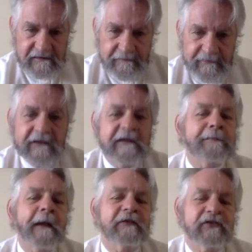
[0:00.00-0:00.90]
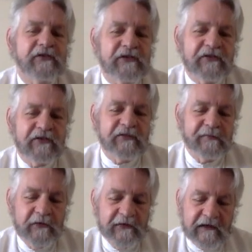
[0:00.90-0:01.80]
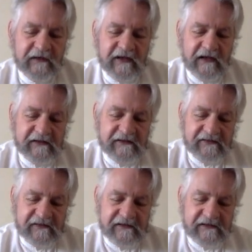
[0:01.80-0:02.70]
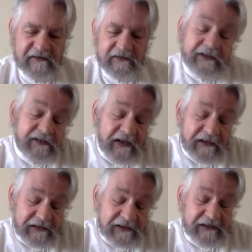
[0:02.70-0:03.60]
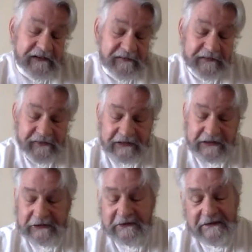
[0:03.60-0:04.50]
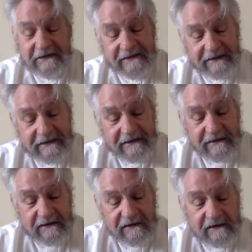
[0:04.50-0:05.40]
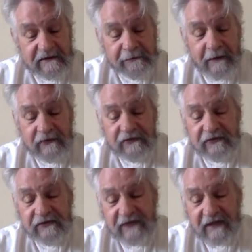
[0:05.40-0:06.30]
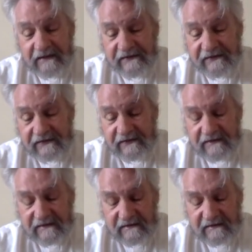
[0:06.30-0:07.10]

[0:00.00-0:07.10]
But these passages this morning tell us that, or this evening for you, these passages tell us